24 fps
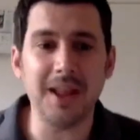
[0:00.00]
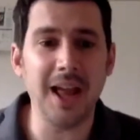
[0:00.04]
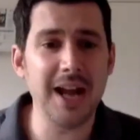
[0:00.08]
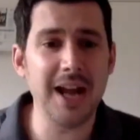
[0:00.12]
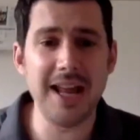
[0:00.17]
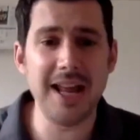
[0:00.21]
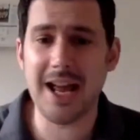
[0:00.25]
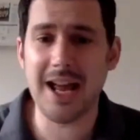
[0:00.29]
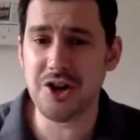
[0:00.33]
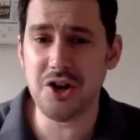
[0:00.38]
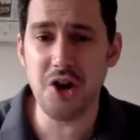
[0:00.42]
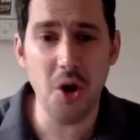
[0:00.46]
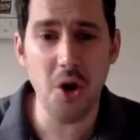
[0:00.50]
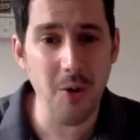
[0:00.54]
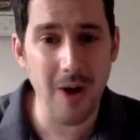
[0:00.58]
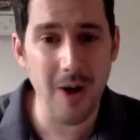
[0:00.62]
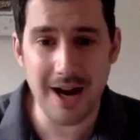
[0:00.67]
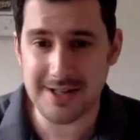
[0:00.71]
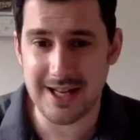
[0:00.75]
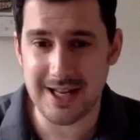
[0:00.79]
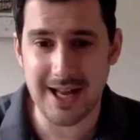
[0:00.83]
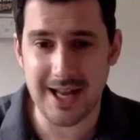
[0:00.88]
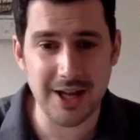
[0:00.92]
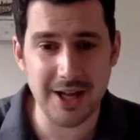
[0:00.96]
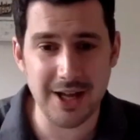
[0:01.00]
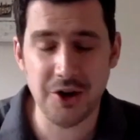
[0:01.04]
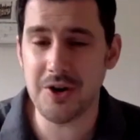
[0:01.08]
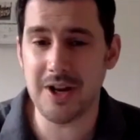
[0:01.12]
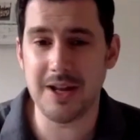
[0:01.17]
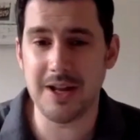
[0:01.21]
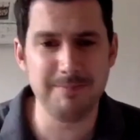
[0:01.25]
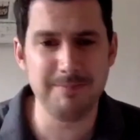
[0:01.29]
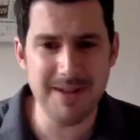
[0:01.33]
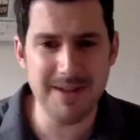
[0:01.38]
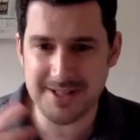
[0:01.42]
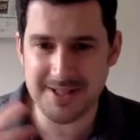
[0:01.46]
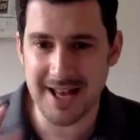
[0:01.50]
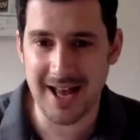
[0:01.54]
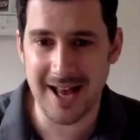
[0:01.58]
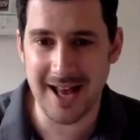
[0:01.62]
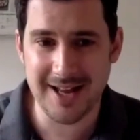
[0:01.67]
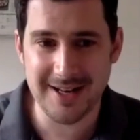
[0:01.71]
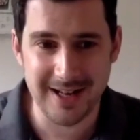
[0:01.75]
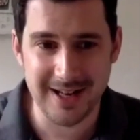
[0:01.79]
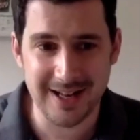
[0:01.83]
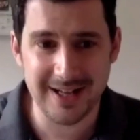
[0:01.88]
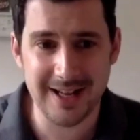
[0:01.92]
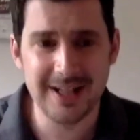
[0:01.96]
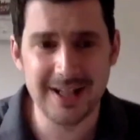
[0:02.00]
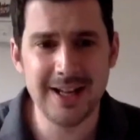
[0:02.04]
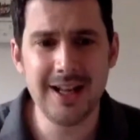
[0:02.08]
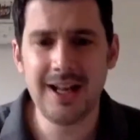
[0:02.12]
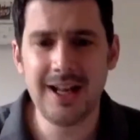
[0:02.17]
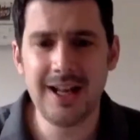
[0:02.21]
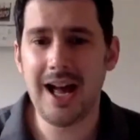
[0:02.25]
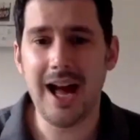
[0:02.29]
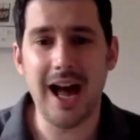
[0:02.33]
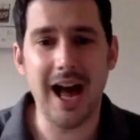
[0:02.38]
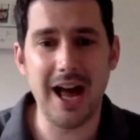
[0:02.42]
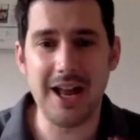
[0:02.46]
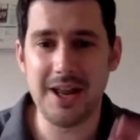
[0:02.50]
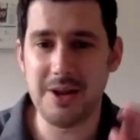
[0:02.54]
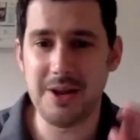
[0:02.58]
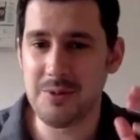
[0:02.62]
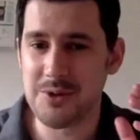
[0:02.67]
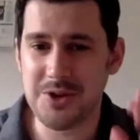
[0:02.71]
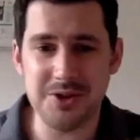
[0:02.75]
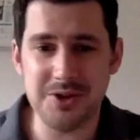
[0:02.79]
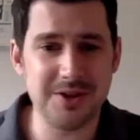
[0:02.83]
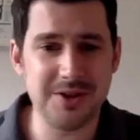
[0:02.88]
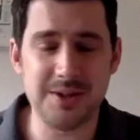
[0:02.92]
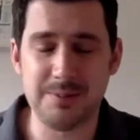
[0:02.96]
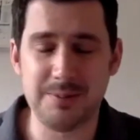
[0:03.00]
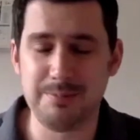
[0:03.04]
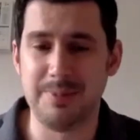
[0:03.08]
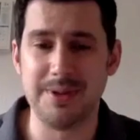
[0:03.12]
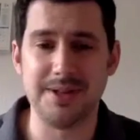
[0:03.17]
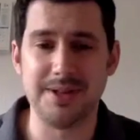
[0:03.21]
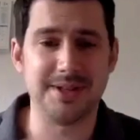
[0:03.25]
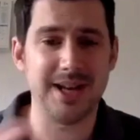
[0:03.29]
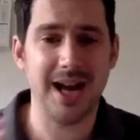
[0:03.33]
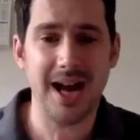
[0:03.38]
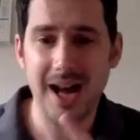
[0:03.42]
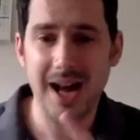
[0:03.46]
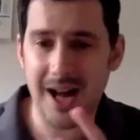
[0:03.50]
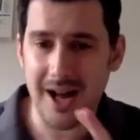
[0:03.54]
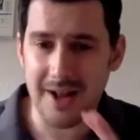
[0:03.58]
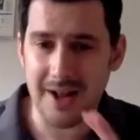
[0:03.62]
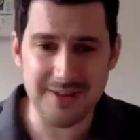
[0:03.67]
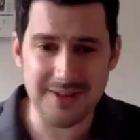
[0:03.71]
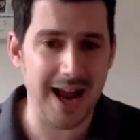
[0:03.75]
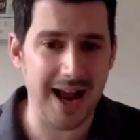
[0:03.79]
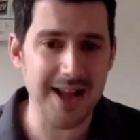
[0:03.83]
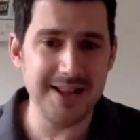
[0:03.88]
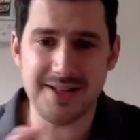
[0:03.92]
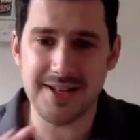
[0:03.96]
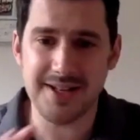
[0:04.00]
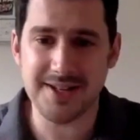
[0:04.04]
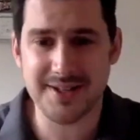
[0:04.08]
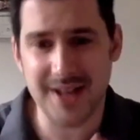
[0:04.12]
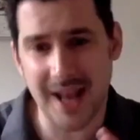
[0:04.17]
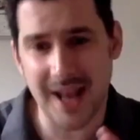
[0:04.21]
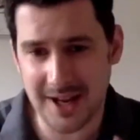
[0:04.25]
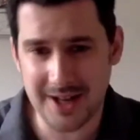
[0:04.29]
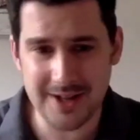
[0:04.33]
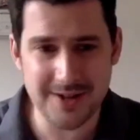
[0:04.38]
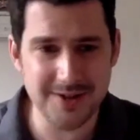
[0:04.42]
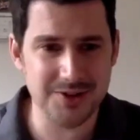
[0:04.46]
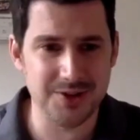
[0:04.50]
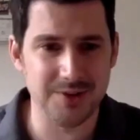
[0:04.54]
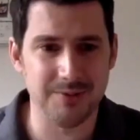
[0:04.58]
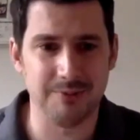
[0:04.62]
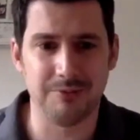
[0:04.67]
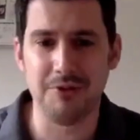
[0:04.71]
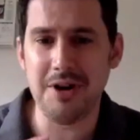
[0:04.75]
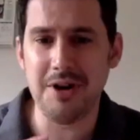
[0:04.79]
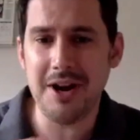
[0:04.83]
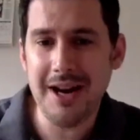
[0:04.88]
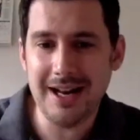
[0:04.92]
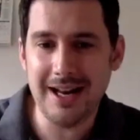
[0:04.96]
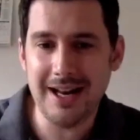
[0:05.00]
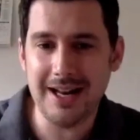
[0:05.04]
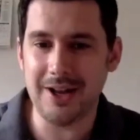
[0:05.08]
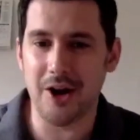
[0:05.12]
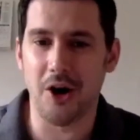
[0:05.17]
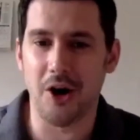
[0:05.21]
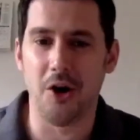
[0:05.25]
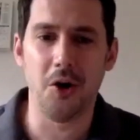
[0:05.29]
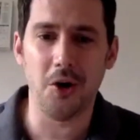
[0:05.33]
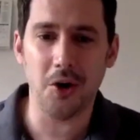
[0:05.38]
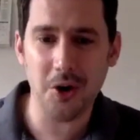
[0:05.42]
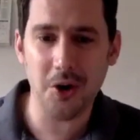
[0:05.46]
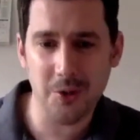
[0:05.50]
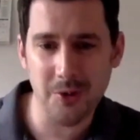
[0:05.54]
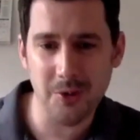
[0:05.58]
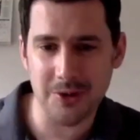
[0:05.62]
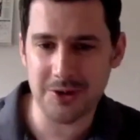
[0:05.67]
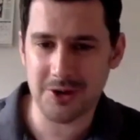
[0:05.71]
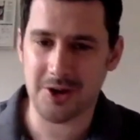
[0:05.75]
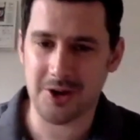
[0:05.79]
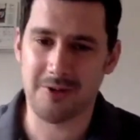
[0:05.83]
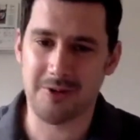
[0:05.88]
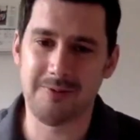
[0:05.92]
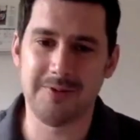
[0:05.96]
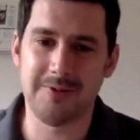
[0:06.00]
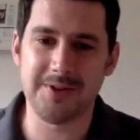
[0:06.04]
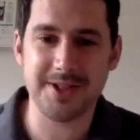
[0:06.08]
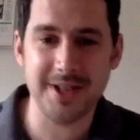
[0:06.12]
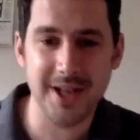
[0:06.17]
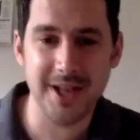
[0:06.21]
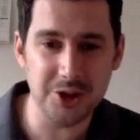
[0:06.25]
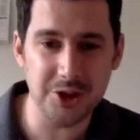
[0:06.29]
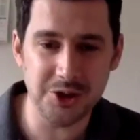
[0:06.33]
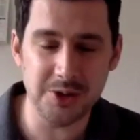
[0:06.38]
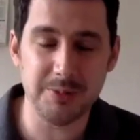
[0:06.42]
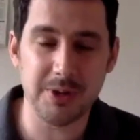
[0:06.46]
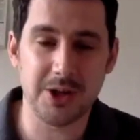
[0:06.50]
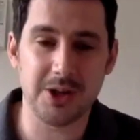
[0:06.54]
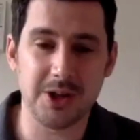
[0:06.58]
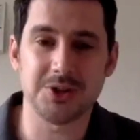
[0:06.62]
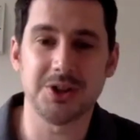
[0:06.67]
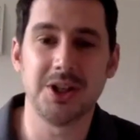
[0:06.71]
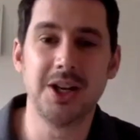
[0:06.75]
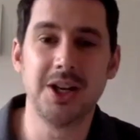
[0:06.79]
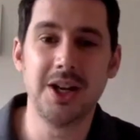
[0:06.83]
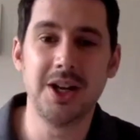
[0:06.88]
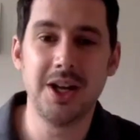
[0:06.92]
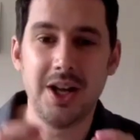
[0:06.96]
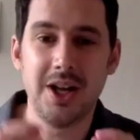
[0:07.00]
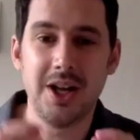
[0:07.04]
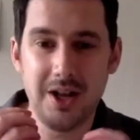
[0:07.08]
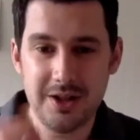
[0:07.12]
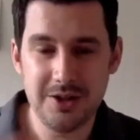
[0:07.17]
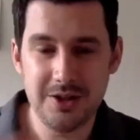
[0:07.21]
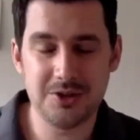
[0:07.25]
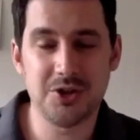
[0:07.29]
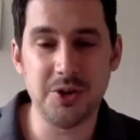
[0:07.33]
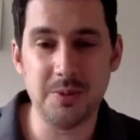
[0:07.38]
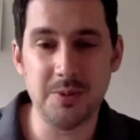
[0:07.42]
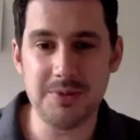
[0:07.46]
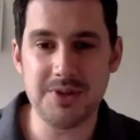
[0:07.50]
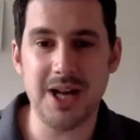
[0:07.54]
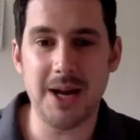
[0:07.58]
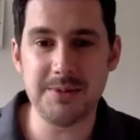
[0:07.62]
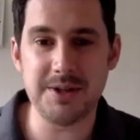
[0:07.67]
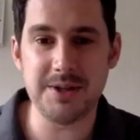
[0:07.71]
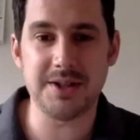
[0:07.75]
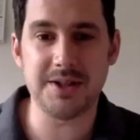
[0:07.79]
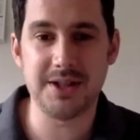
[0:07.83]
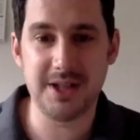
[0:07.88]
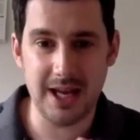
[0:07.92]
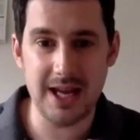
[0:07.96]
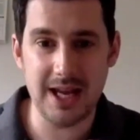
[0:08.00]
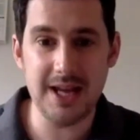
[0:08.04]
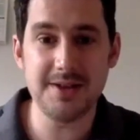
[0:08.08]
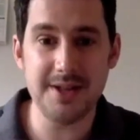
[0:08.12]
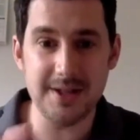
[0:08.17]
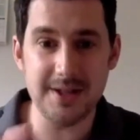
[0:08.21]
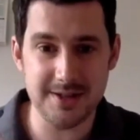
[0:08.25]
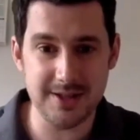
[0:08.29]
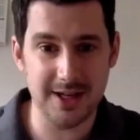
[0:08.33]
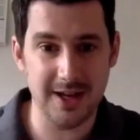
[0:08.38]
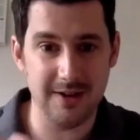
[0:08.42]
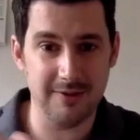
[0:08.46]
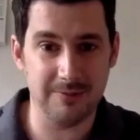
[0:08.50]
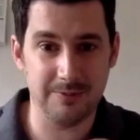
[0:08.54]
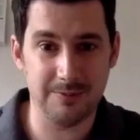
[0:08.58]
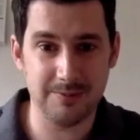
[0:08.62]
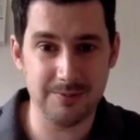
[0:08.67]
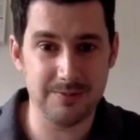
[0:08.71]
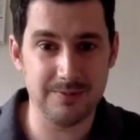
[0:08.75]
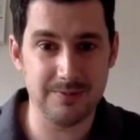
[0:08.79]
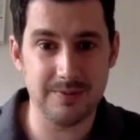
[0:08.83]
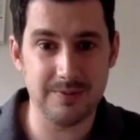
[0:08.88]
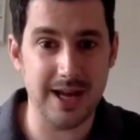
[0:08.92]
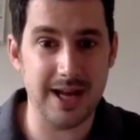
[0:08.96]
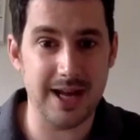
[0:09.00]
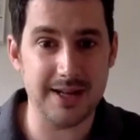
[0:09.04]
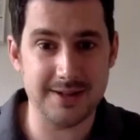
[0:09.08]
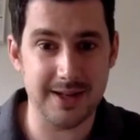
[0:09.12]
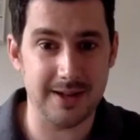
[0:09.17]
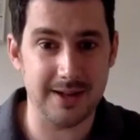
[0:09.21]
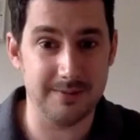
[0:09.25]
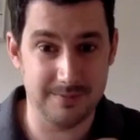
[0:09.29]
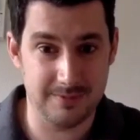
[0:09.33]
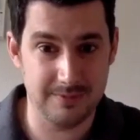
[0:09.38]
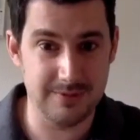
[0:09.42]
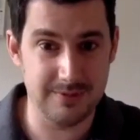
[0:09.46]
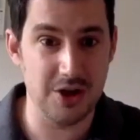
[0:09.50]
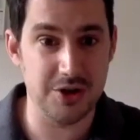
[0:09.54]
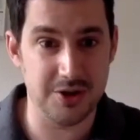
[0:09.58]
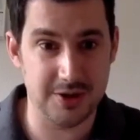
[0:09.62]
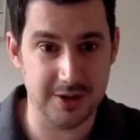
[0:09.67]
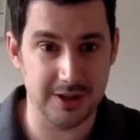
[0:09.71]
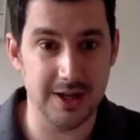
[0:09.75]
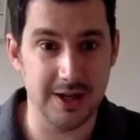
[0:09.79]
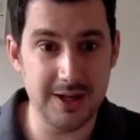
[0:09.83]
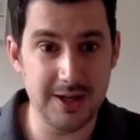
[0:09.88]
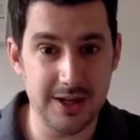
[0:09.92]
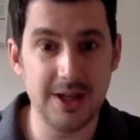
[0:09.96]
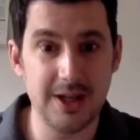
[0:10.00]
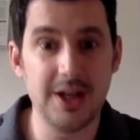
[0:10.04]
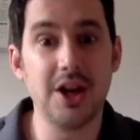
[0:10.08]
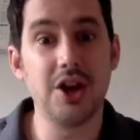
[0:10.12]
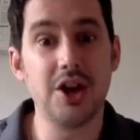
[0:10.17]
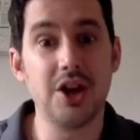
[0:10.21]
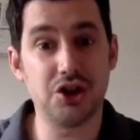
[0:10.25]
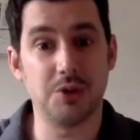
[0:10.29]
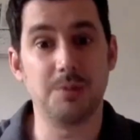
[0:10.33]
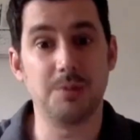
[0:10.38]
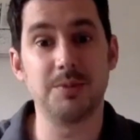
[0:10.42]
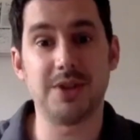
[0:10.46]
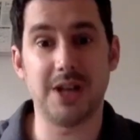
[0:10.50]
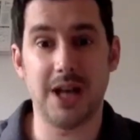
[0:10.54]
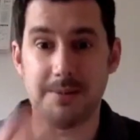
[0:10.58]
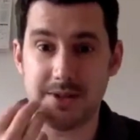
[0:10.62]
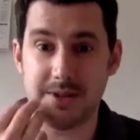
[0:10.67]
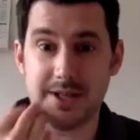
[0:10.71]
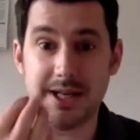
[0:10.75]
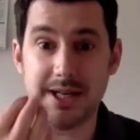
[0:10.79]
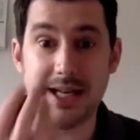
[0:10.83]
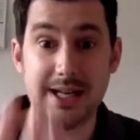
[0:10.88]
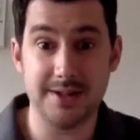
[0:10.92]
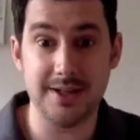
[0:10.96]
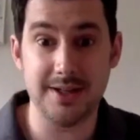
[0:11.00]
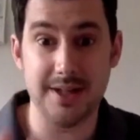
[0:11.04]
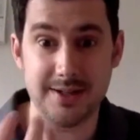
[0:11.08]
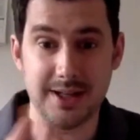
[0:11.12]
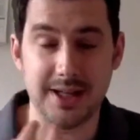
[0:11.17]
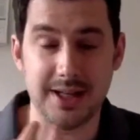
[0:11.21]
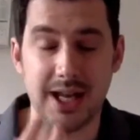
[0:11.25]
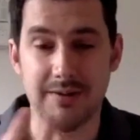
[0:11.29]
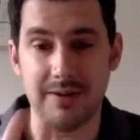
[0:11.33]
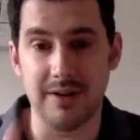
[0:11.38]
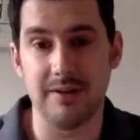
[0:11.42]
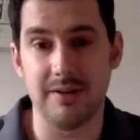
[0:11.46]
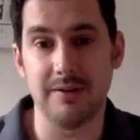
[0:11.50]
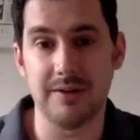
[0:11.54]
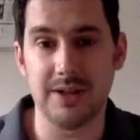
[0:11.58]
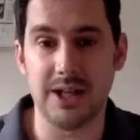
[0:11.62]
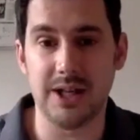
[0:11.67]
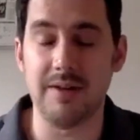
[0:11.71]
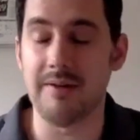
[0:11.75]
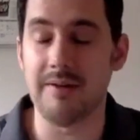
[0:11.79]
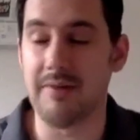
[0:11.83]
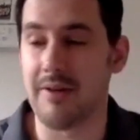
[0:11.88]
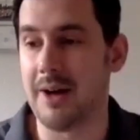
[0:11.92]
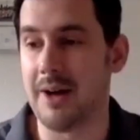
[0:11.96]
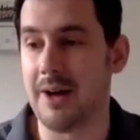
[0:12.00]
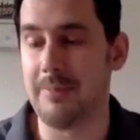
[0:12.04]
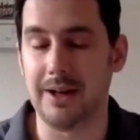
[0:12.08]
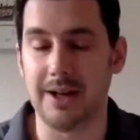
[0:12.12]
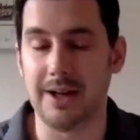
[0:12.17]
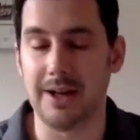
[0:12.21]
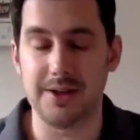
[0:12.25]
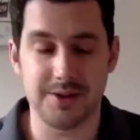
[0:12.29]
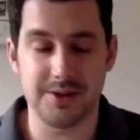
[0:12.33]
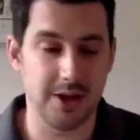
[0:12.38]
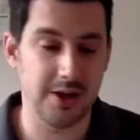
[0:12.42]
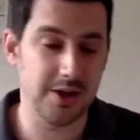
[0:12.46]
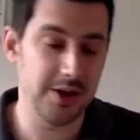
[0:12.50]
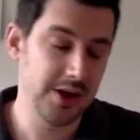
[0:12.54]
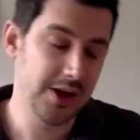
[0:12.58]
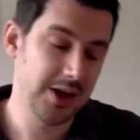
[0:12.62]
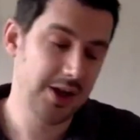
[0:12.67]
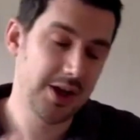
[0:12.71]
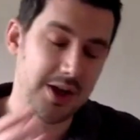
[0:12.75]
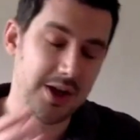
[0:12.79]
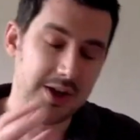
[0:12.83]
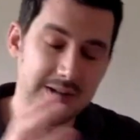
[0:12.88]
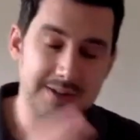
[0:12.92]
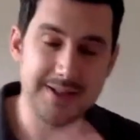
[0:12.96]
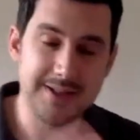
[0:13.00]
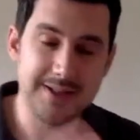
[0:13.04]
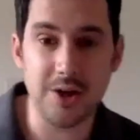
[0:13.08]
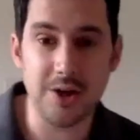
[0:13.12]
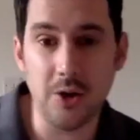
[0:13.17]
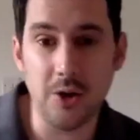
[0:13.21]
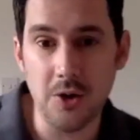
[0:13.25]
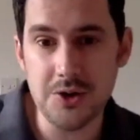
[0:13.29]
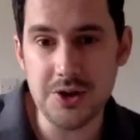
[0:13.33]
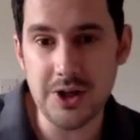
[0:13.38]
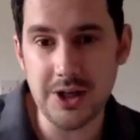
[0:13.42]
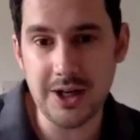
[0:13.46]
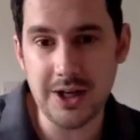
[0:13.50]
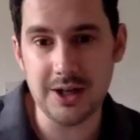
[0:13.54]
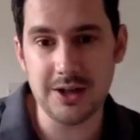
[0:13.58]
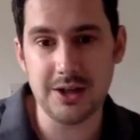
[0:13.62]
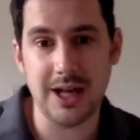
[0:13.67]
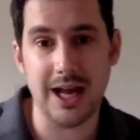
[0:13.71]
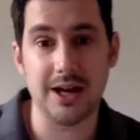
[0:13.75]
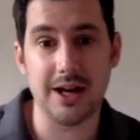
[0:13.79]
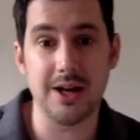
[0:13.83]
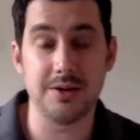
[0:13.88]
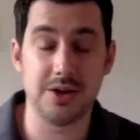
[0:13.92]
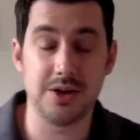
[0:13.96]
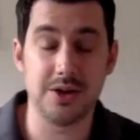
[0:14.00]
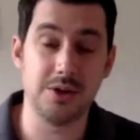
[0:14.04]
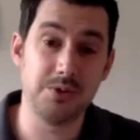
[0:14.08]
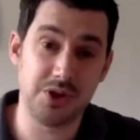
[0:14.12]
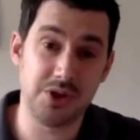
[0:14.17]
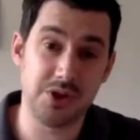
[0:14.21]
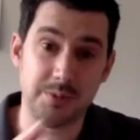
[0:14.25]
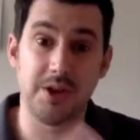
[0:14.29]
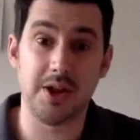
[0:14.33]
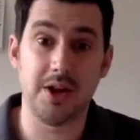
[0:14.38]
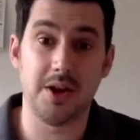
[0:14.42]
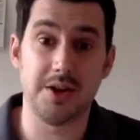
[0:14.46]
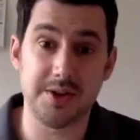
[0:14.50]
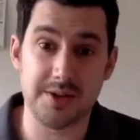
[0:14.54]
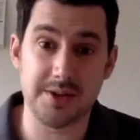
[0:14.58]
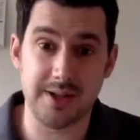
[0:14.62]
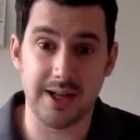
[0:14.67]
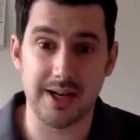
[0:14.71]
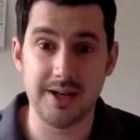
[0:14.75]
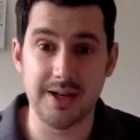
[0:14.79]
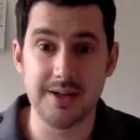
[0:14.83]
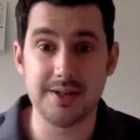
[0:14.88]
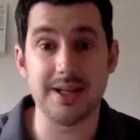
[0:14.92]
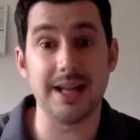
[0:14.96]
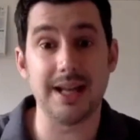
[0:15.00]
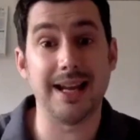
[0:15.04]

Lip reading: And he had no idea. He misheard it. And it was just this bizarre 90 seconds of really awkward conversation, because sometimes it's easier to give data digitally. Sometimes it's easier to give it verbally. So the technology can kind of do some of those things.